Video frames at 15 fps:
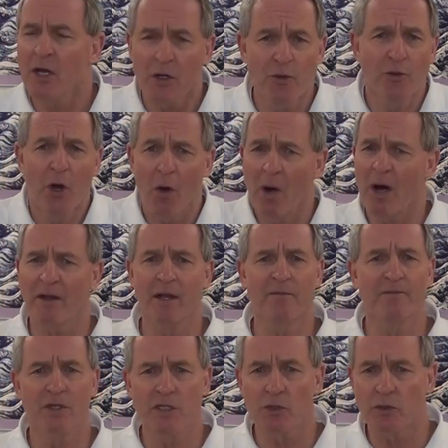You know how
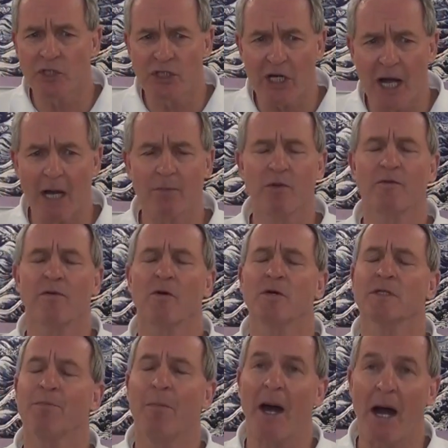that visual shock
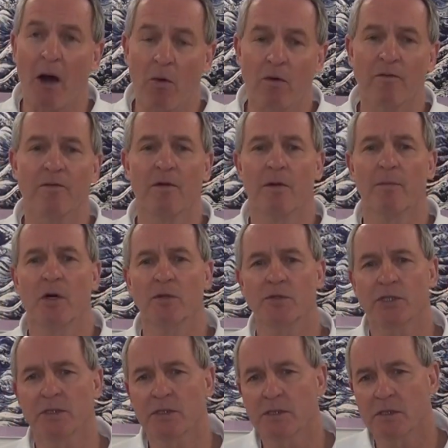provokes powerful
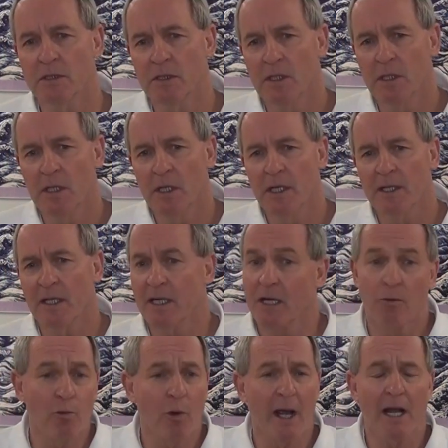emotions that
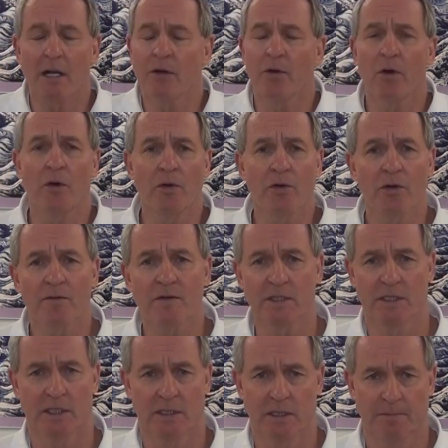can rattle your whole nervous
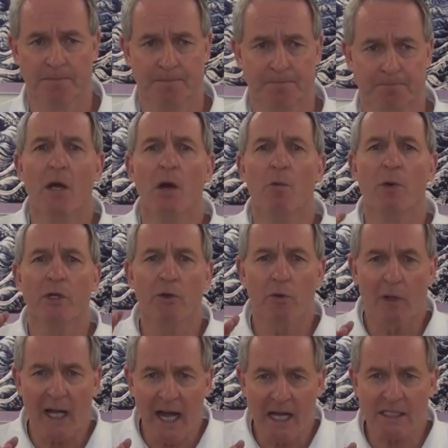system. When you
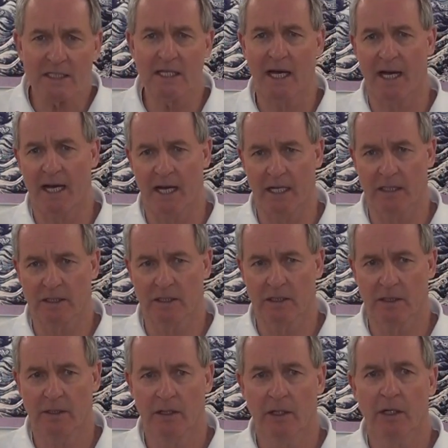relax the
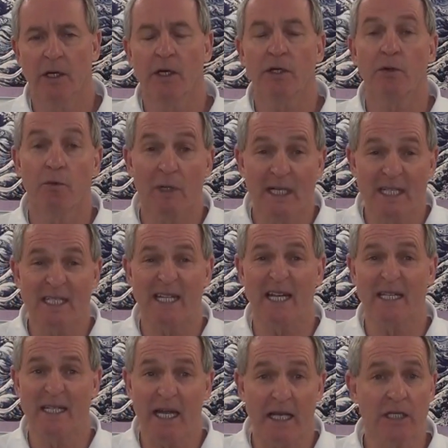eyes, you release
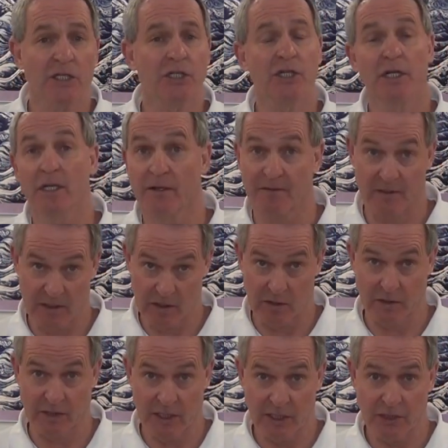that tension in the
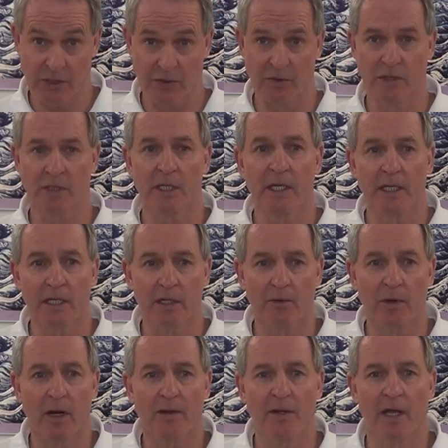physical tissues in and
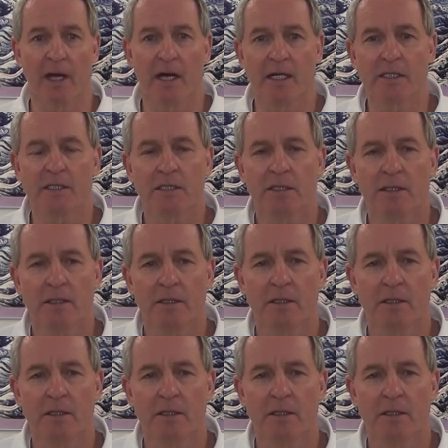around the eyes.